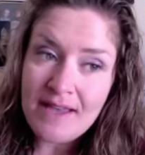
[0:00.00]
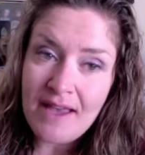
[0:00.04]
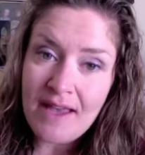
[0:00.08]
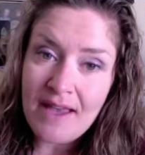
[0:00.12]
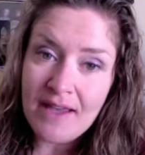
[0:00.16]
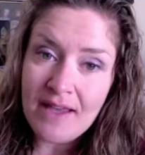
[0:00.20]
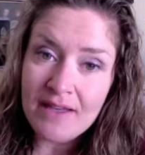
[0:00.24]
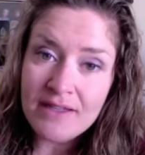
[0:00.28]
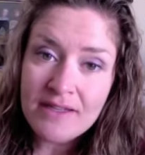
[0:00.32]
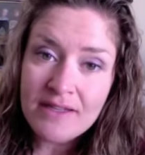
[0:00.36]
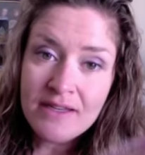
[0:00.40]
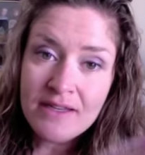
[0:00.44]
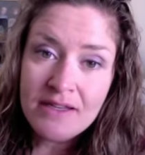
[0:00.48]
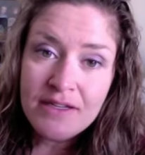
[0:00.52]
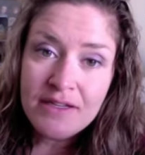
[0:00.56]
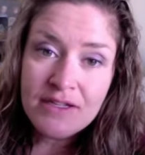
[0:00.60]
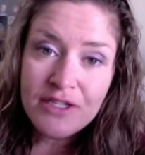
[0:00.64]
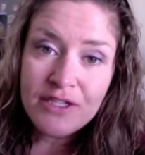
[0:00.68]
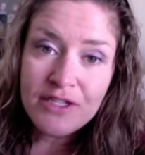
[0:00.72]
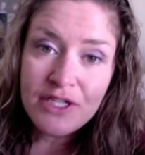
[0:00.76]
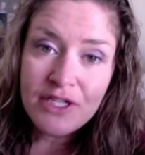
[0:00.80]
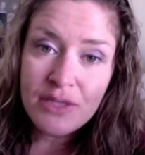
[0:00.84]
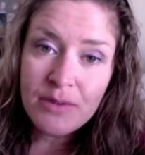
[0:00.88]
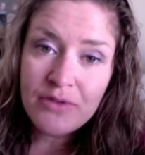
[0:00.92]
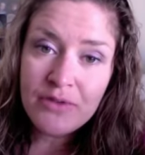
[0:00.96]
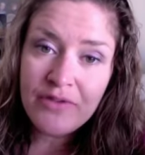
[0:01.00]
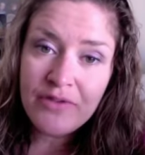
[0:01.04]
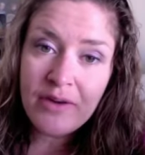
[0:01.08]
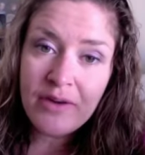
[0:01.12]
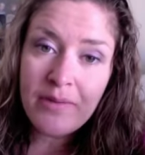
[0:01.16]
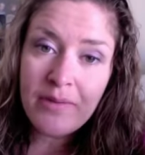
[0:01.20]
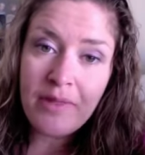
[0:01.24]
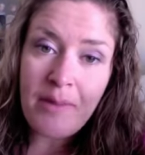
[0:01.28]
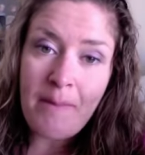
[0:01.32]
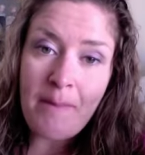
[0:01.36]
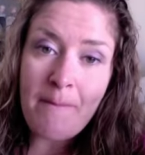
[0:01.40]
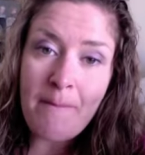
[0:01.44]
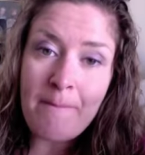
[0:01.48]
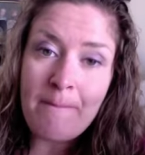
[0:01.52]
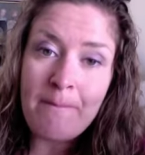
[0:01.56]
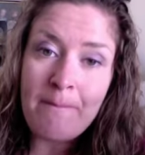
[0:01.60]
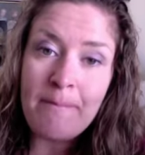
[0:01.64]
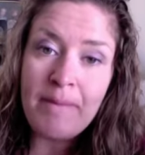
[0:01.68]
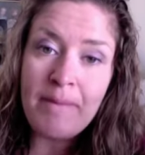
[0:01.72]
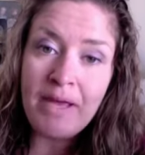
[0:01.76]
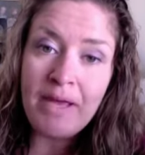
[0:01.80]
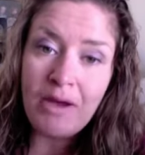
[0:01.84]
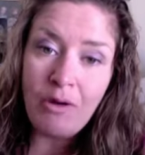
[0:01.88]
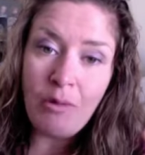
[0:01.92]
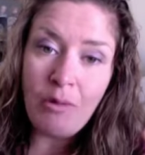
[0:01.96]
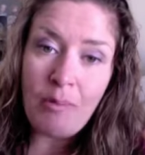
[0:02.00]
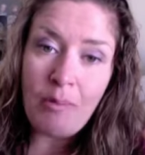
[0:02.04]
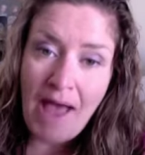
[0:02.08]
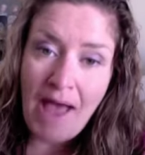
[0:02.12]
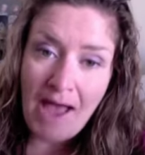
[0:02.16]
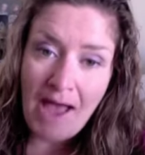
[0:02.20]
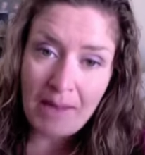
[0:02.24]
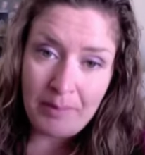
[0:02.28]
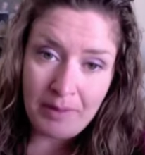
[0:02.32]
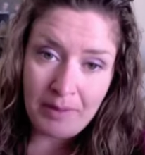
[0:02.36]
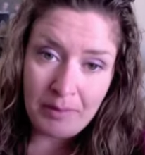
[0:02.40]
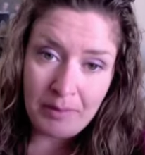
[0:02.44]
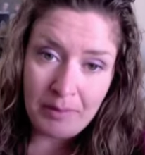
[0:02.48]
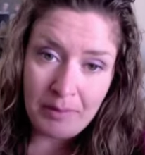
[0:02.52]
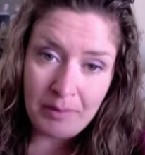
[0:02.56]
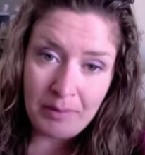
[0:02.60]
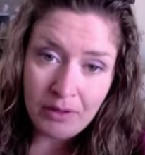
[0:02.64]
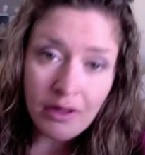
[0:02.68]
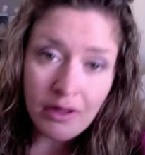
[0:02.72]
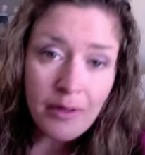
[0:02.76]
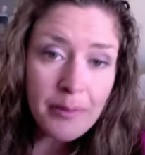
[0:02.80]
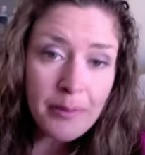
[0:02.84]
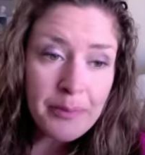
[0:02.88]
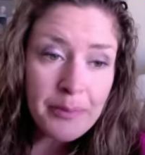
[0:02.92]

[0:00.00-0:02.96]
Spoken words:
And she was running with a big old pack of people,